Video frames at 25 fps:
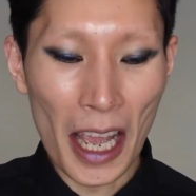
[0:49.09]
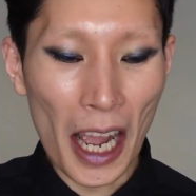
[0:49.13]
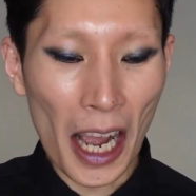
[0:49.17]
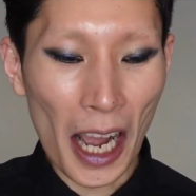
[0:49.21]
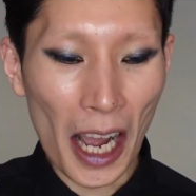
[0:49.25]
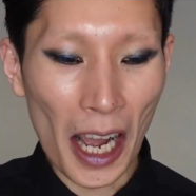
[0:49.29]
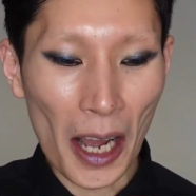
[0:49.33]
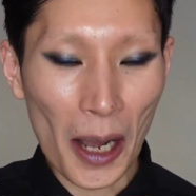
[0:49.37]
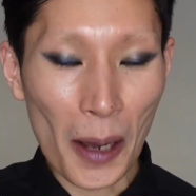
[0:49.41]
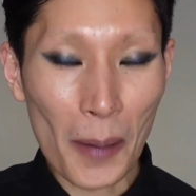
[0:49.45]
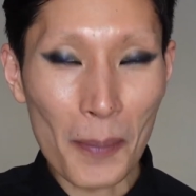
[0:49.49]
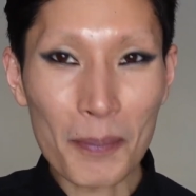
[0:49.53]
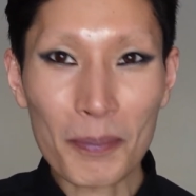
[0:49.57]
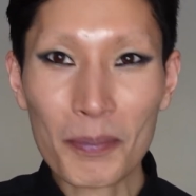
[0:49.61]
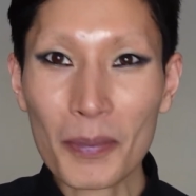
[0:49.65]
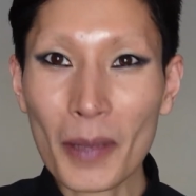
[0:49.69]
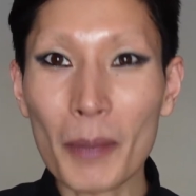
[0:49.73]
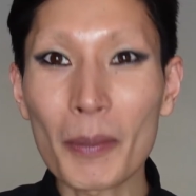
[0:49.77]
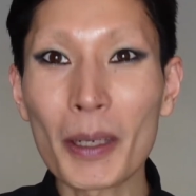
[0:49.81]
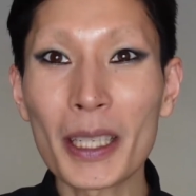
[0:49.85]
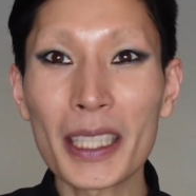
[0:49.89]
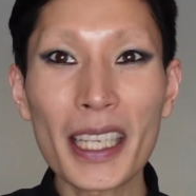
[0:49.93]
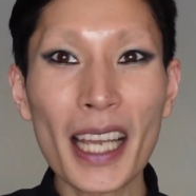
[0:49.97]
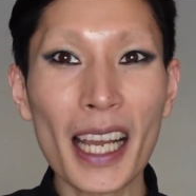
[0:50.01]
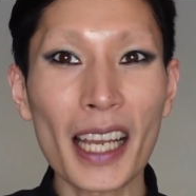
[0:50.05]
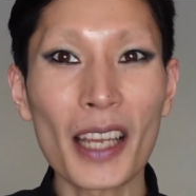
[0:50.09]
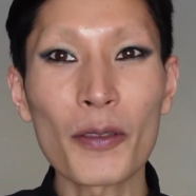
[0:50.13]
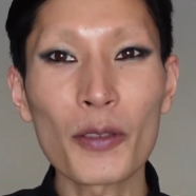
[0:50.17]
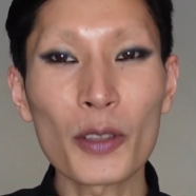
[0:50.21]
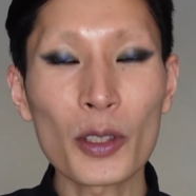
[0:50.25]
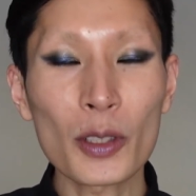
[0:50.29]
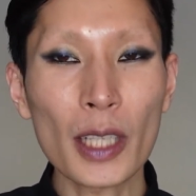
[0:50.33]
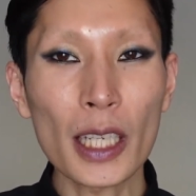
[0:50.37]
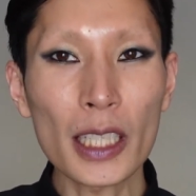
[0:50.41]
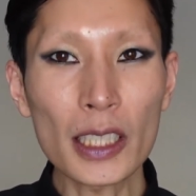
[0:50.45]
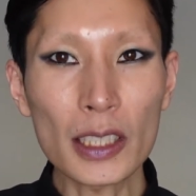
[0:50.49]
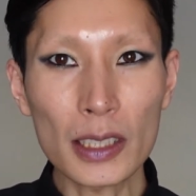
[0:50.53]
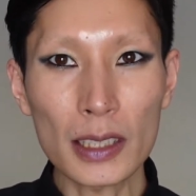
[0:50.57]
But yeah, if you'd
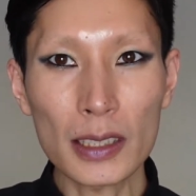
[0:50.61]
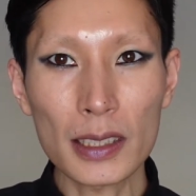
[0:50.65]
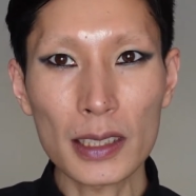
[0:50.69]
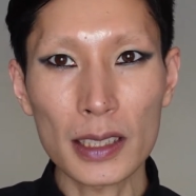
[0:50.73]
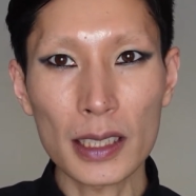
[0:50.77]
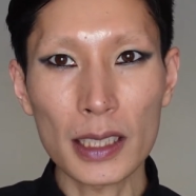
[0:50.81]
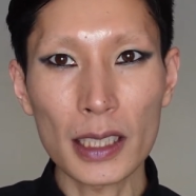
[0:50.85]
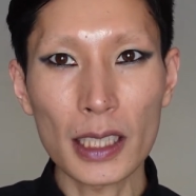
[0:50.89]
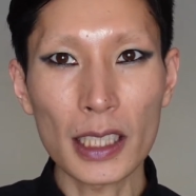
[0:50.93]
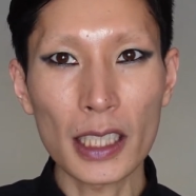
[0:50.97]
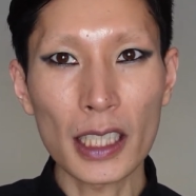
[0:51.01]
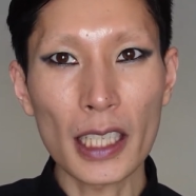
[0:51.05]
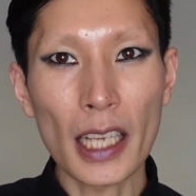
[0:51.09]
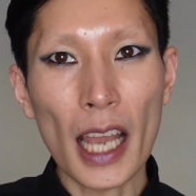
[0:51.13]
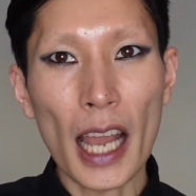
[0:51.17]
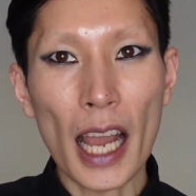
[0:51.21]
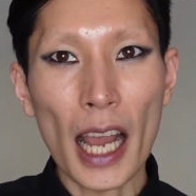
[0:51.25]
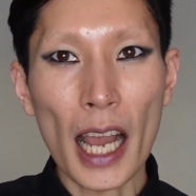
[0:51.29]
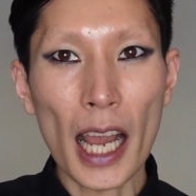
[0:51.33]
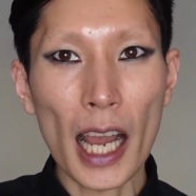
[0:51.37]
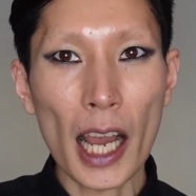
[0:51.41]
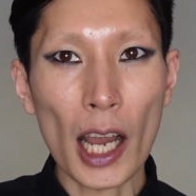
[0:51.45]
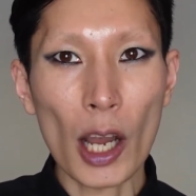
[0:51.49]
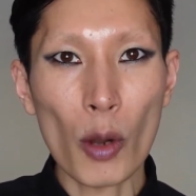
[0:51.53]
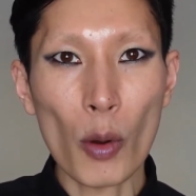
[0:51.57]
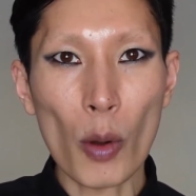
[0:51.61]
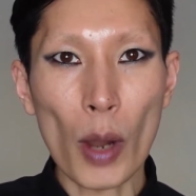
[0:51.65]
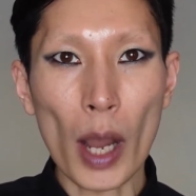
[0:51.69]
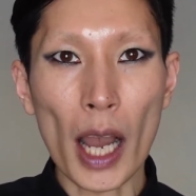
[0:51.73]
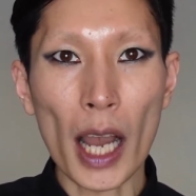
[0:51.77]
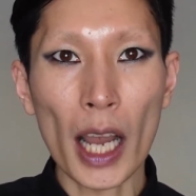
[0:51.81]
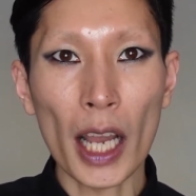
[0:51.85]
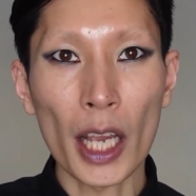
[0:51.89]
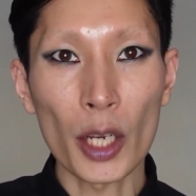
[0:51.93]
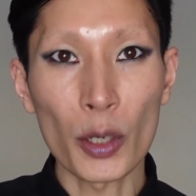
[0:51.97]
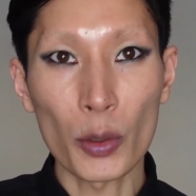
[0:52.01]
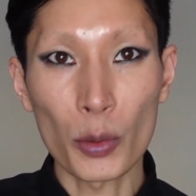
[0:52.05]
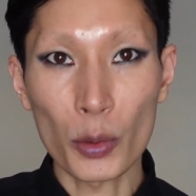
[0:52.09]
like to see how
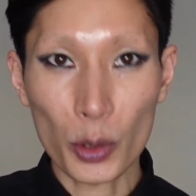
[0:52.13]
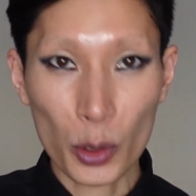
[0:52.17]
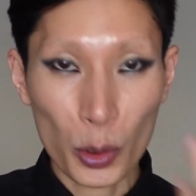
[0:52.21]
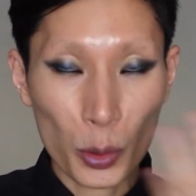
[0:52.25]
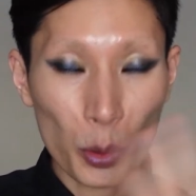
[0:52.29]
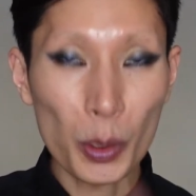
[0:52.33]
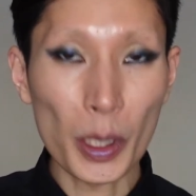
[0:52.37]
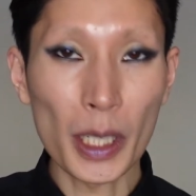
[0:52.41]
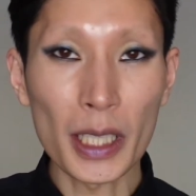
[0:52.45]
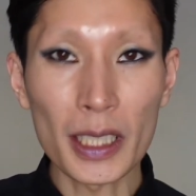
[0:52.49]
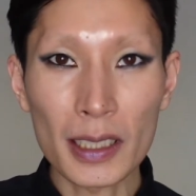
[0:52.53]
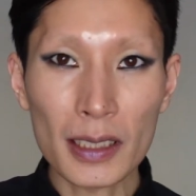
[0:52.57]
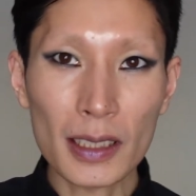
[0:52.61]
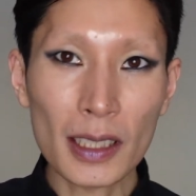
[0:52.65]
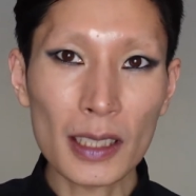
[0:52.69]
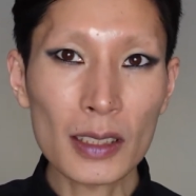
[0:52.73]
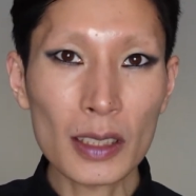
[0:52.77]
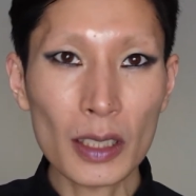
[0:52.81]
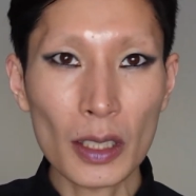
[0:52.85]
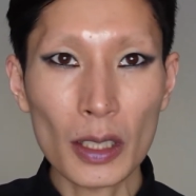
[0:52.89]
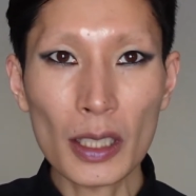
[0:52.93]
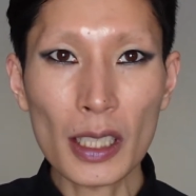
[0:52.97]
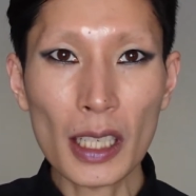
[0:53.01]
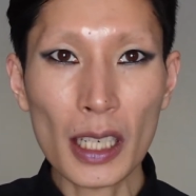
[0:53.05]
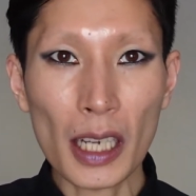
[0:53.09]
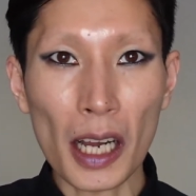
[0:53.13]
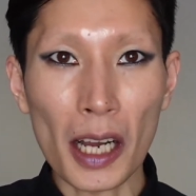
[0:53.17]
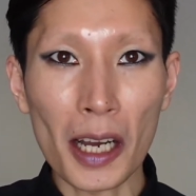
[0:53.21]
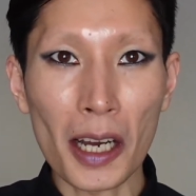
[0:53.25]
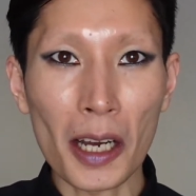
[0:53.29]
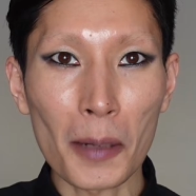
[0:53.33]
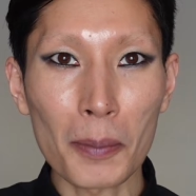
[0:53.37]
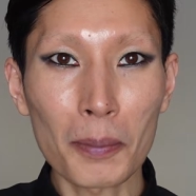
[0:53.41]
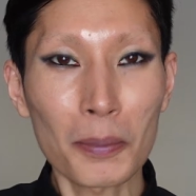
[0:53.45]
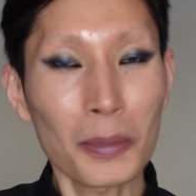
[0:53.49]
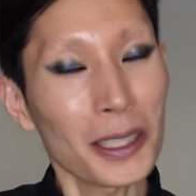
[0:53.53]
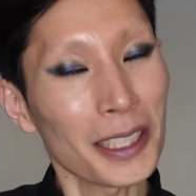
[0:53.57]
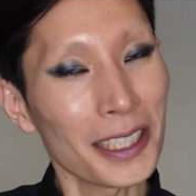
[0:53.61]
I created this look,
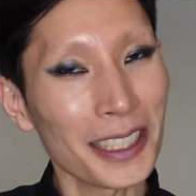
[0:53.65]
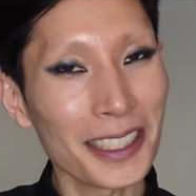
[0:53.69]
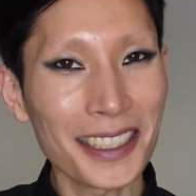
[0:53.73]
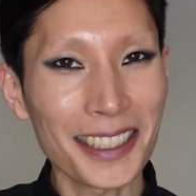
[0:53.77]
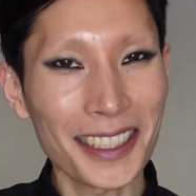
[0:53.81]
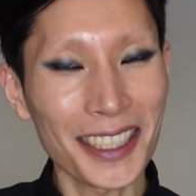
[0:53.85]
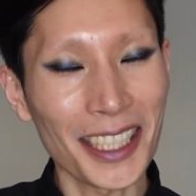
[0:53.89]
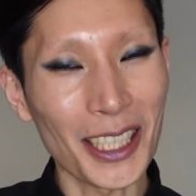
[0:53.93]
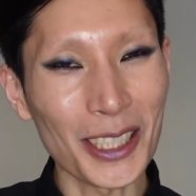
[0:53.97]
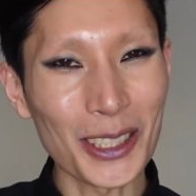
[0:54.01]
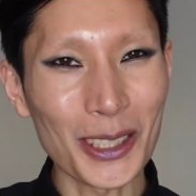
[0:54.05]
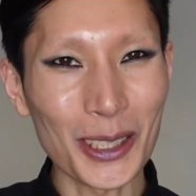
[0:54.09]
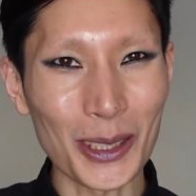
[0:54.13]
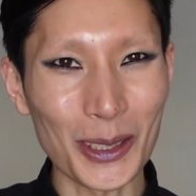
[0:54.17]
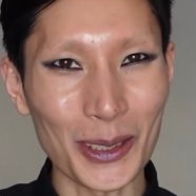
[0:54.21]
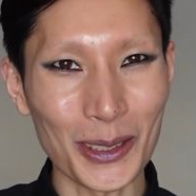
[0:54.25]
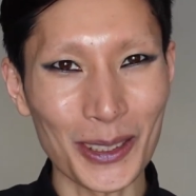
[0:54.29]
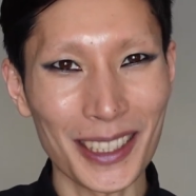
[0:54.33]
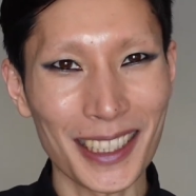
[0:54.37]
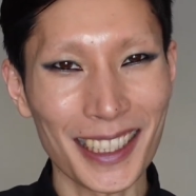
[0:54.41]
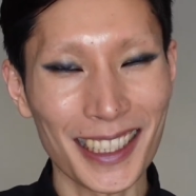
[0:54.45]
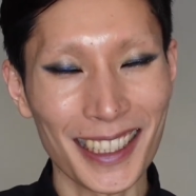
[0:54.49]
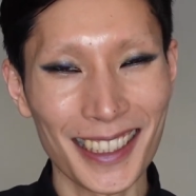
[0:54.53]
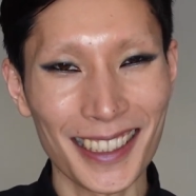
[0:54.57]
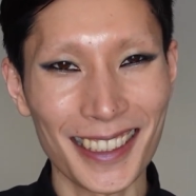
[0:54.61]
please stay tuned.